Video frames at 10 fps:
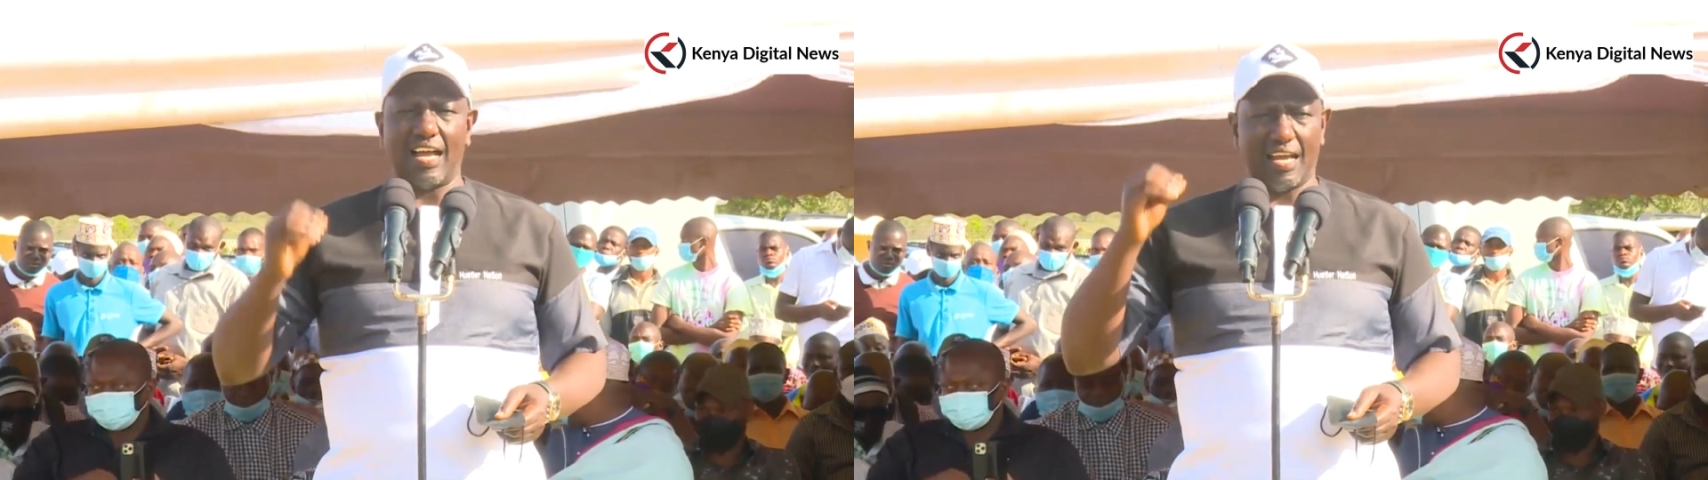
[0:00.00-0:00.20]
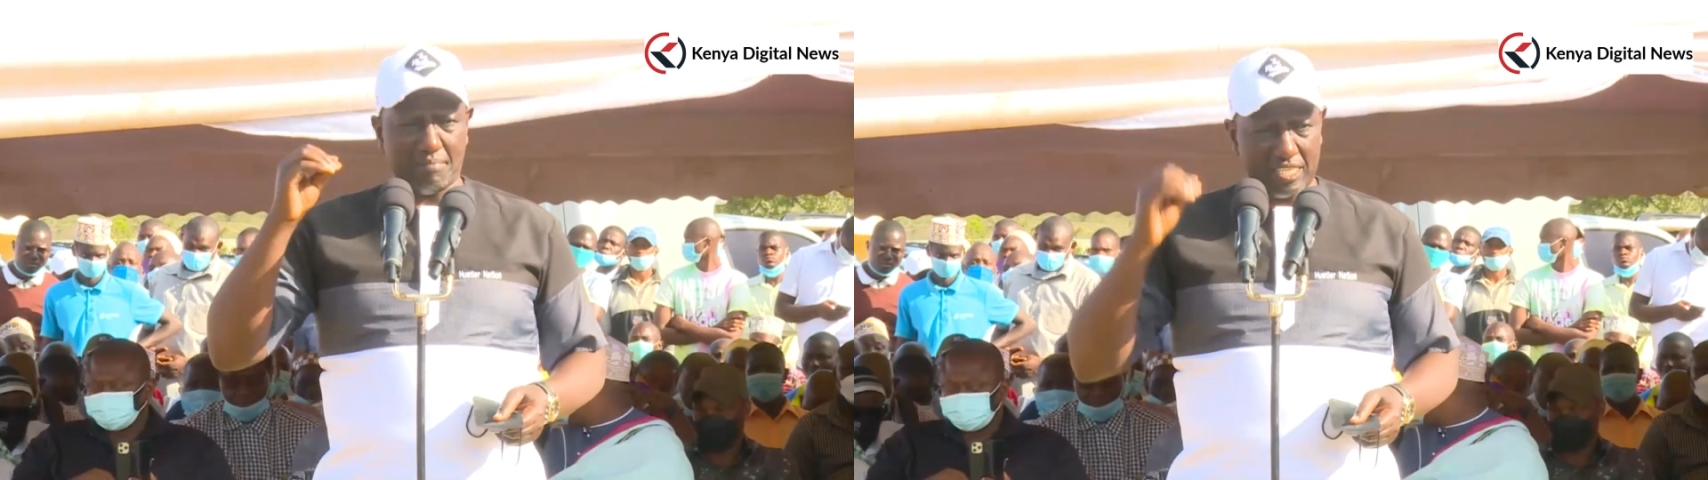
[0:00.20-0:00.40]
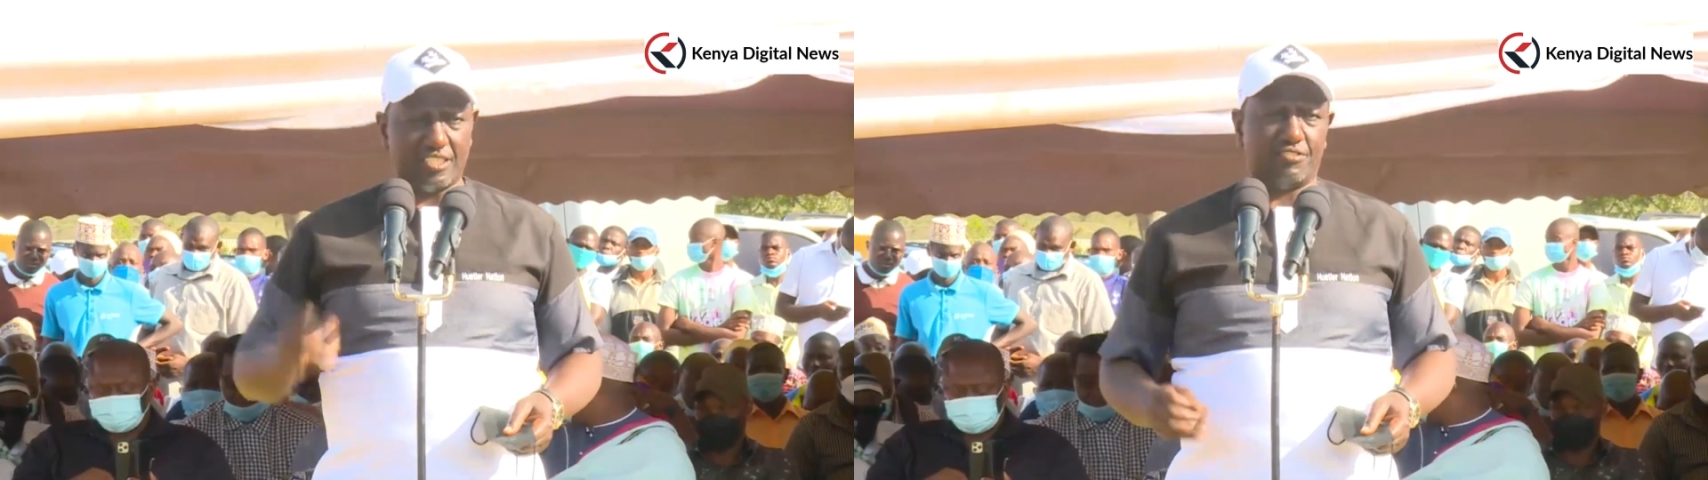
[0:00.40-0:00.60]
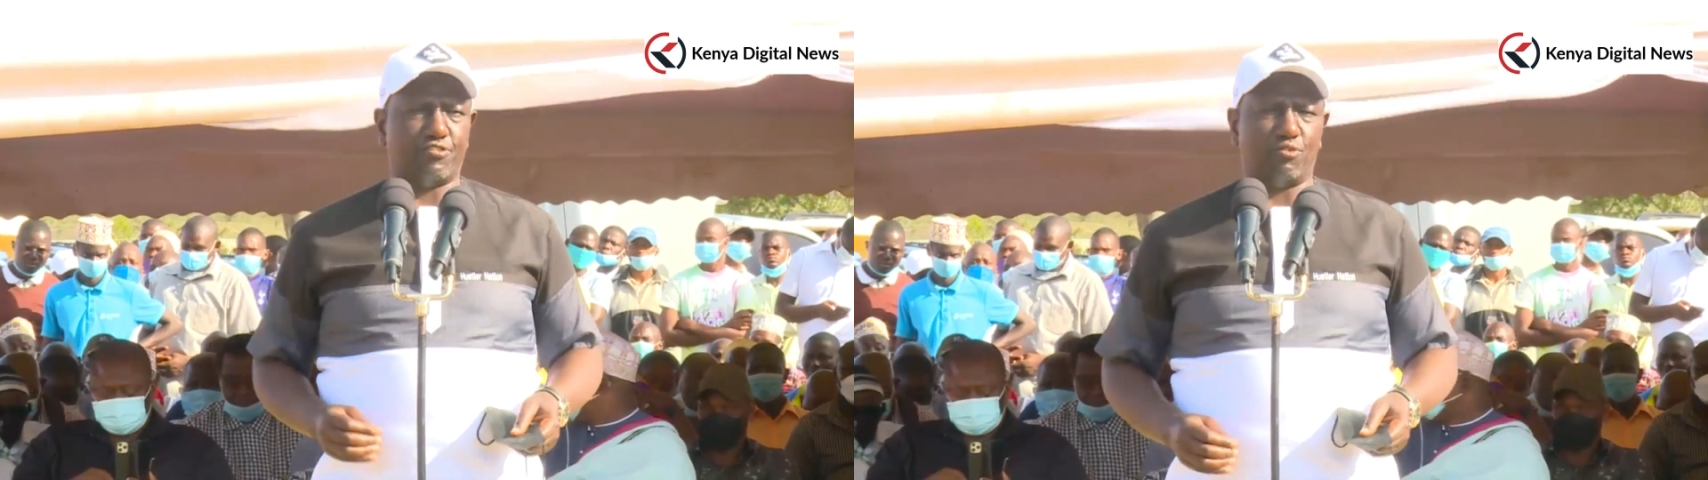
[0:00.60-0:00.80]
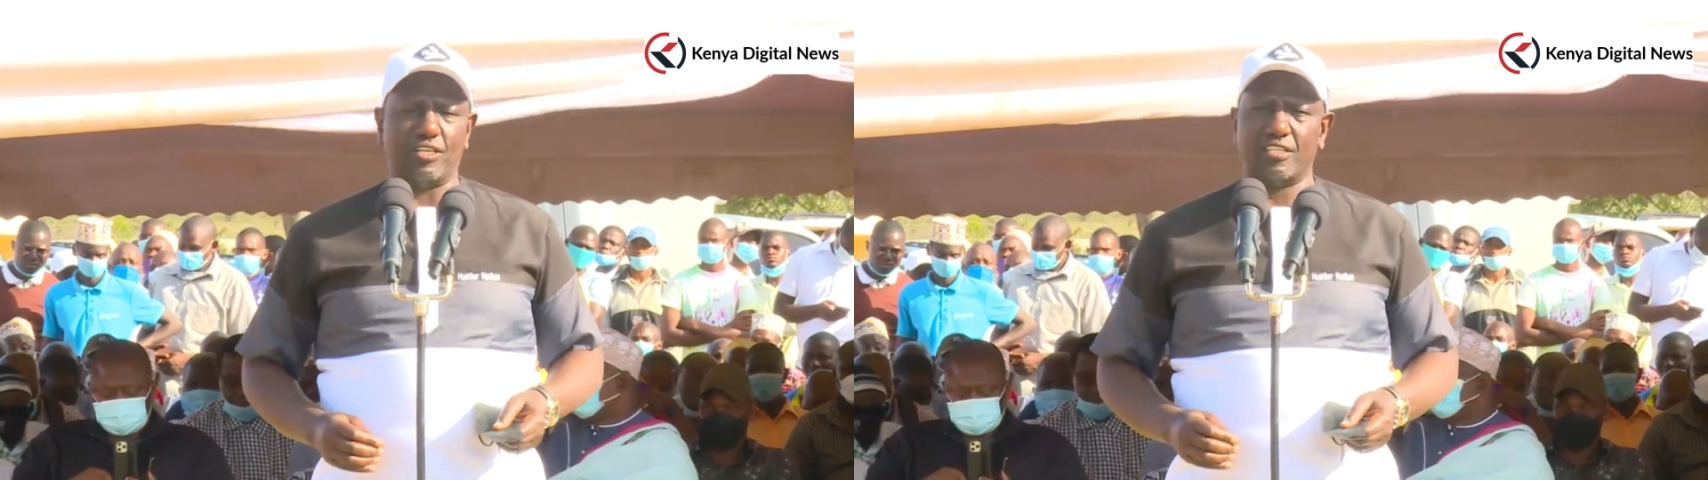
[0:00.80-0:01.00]
am marching
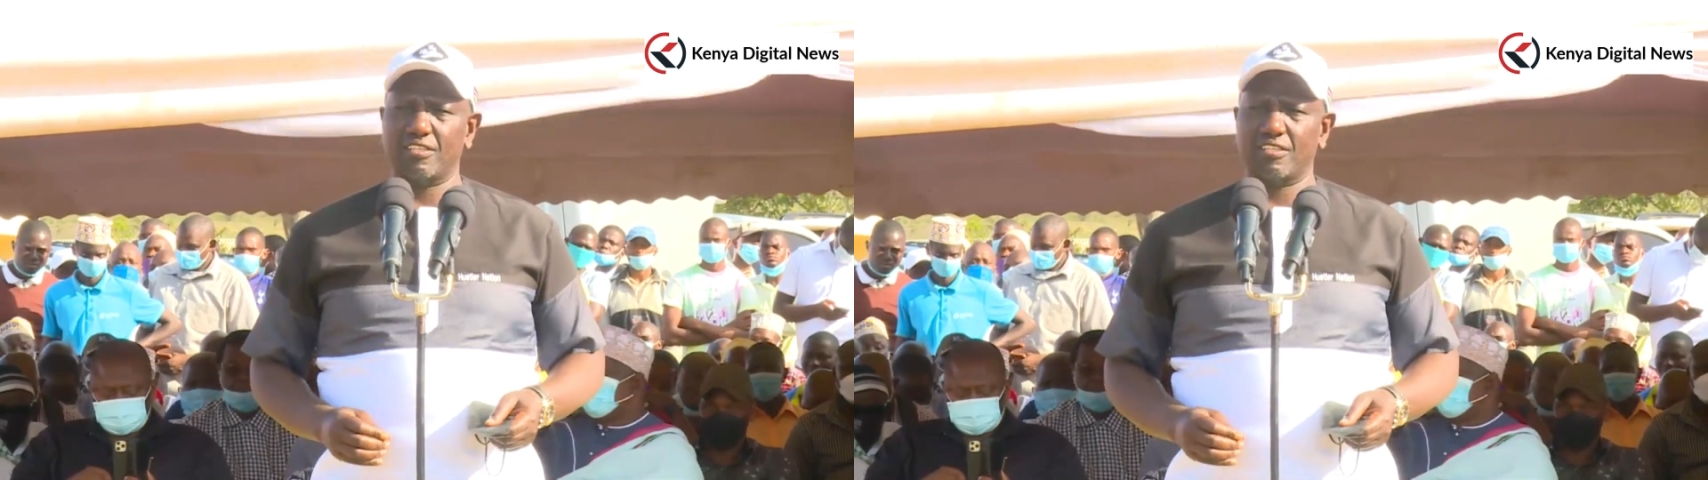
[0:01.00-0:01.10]
forward.